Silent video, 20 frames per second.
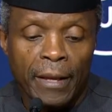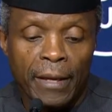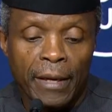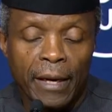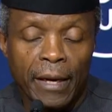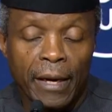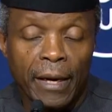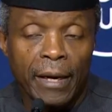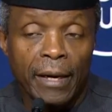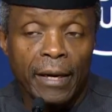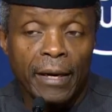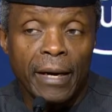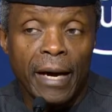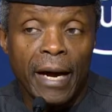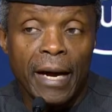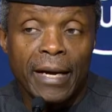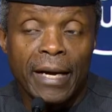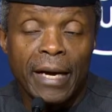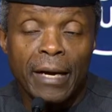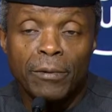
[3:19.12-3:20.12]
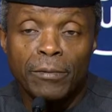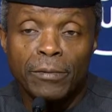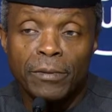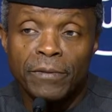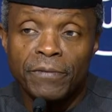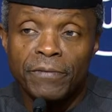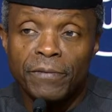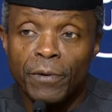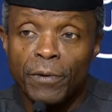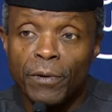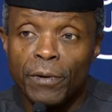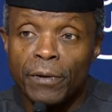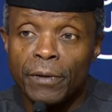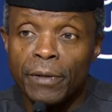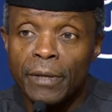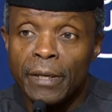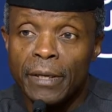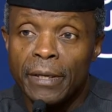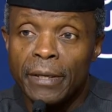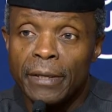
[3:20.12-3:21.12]
uh, accounts
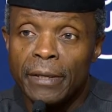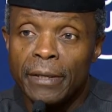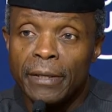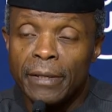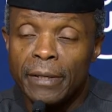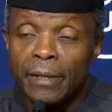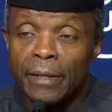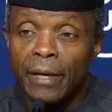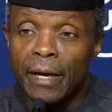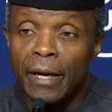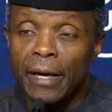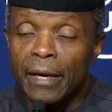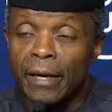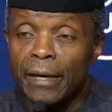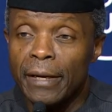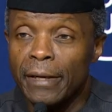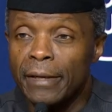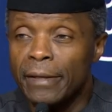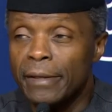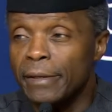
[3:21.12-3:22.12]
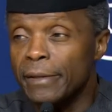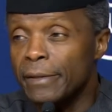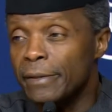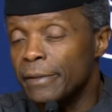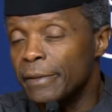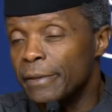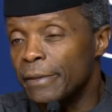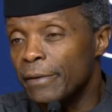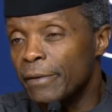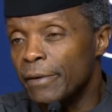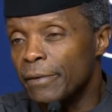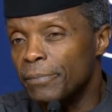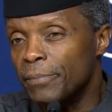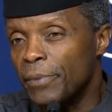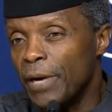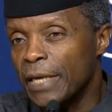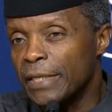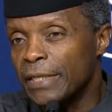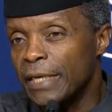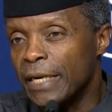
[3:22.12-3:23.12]
for uh,
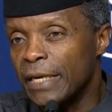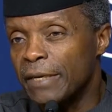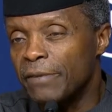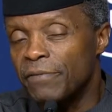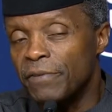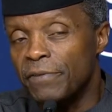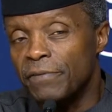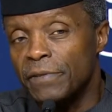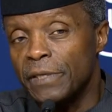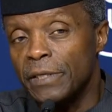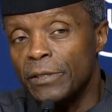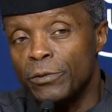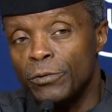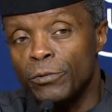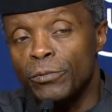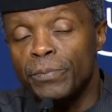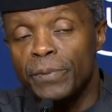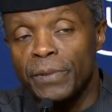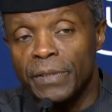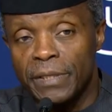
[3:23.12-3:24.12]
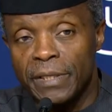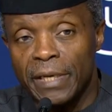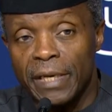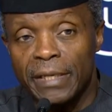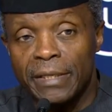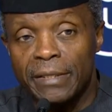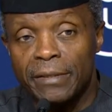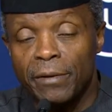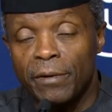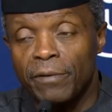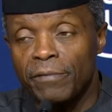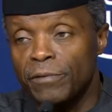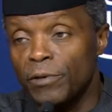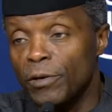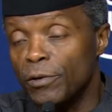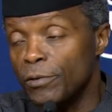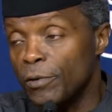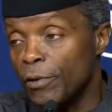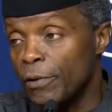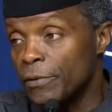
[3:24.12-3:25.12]
practically fifty-two percent of
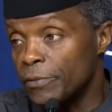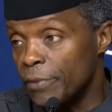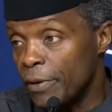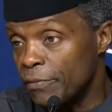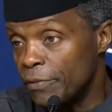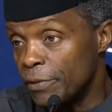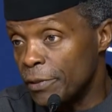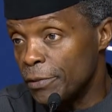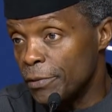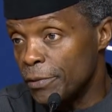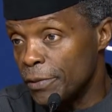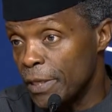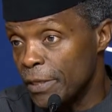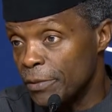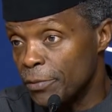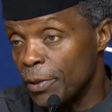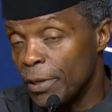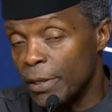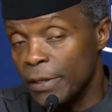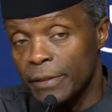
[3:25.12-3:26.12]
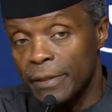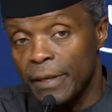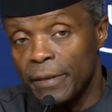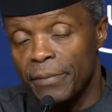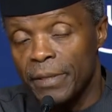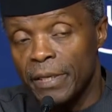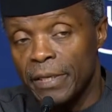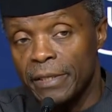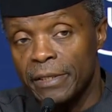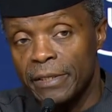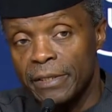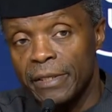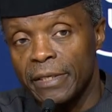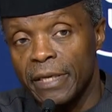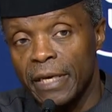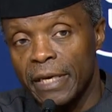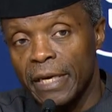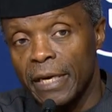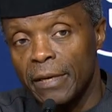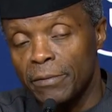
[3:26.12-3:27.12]
non-oil revenues as well. I mean, it, it
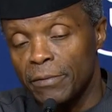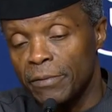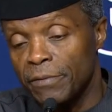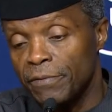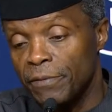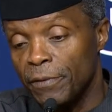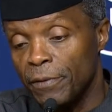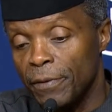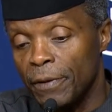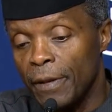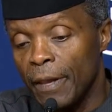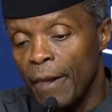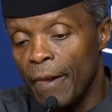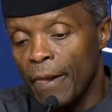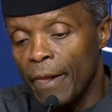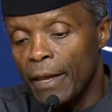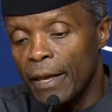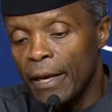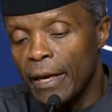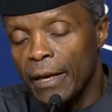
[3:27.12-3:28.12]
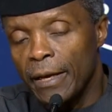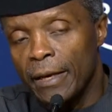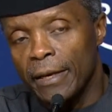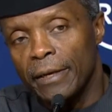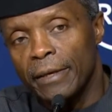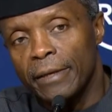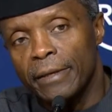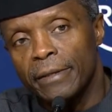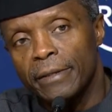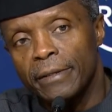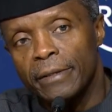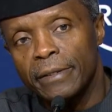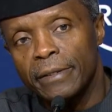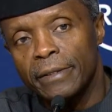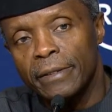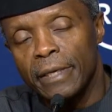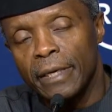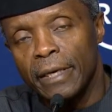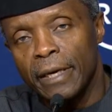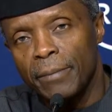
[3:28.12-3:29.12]
accounts for uh,
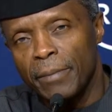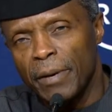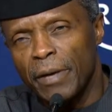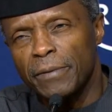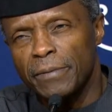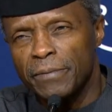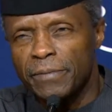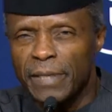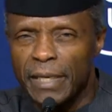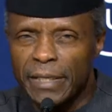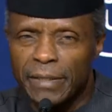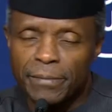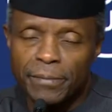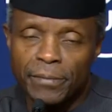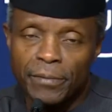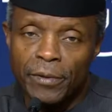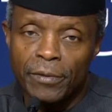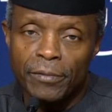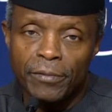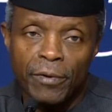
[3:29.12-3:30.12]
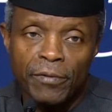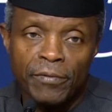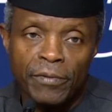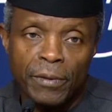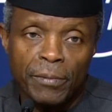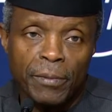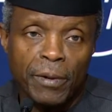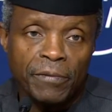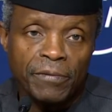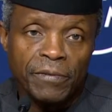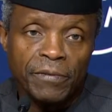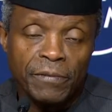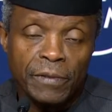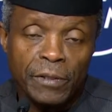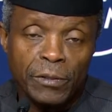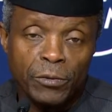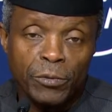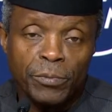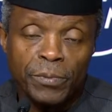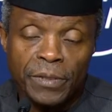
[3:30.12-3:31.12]
about, yes, roughly about
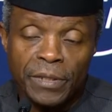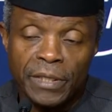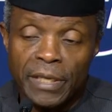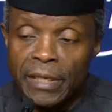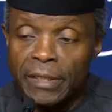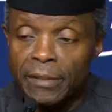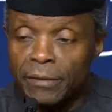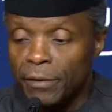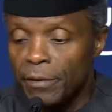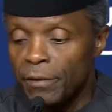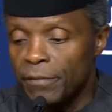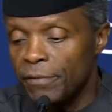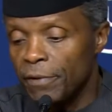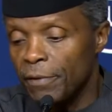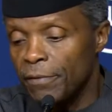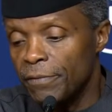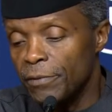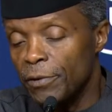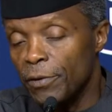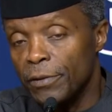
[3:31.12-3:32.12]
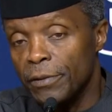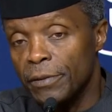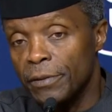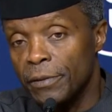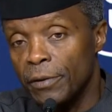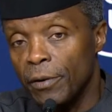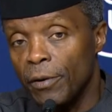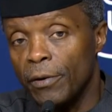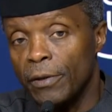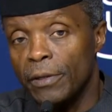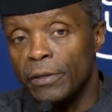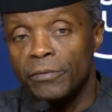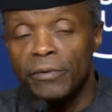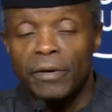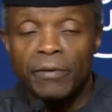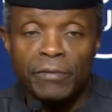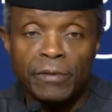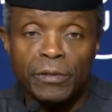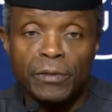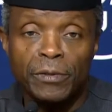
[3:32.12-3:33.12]
fifty-two percent of, of non-oil
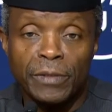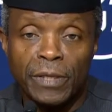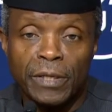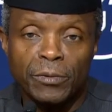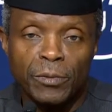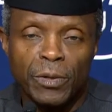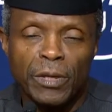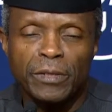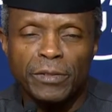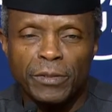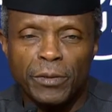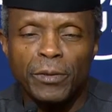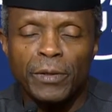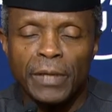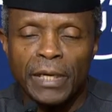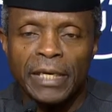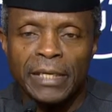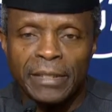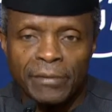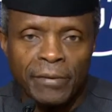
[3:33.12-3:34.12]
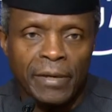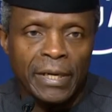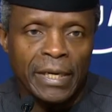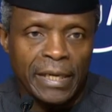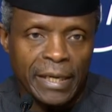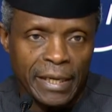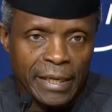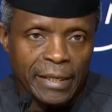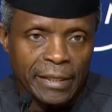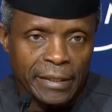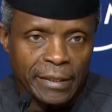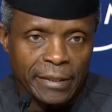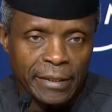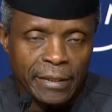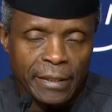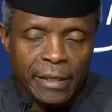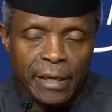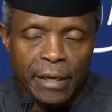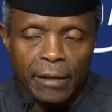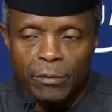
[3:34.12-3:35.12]
revenues as well. So it really
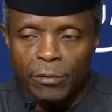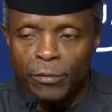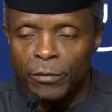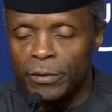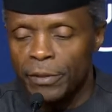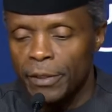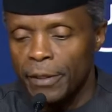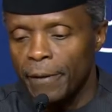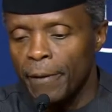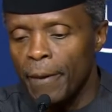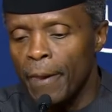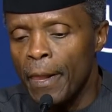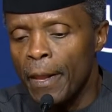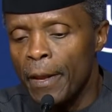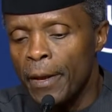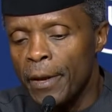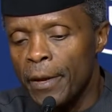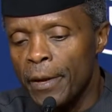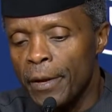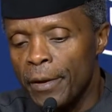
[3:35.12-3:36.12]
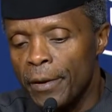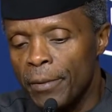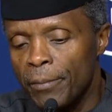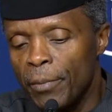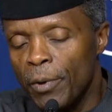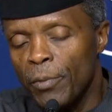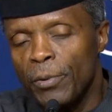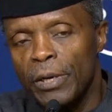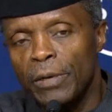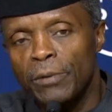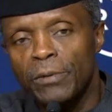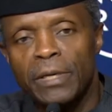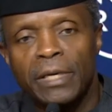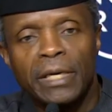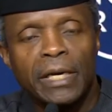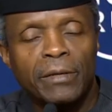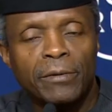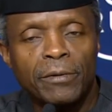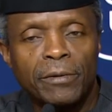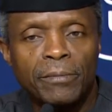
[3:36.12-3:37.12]
is uh, crucial. But we're
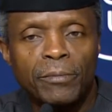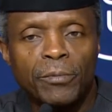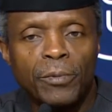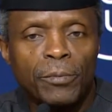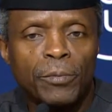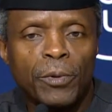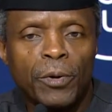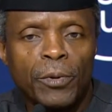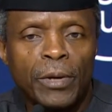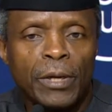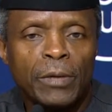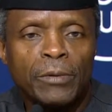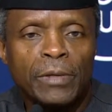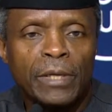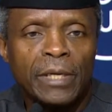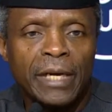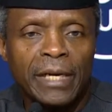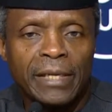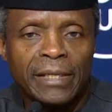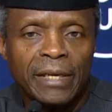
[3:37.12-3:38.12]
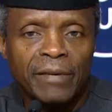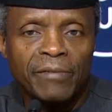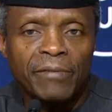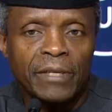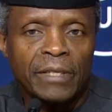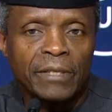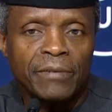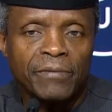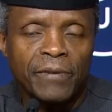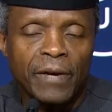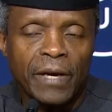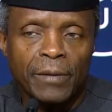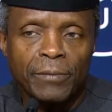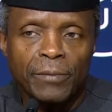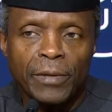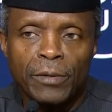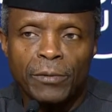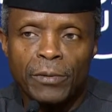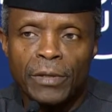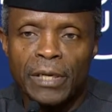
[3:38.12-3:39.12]
looking at all, but we're looking at diversifying.
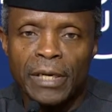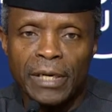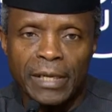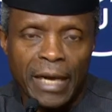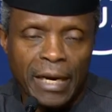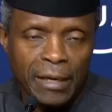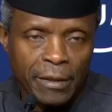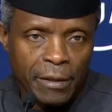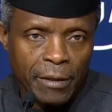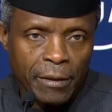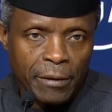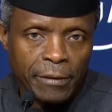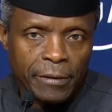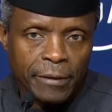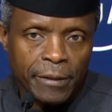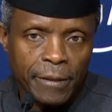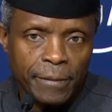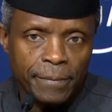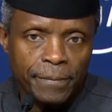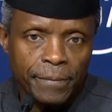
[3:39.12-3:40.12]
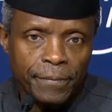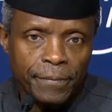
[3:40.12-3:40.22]
We're looking at agriculture,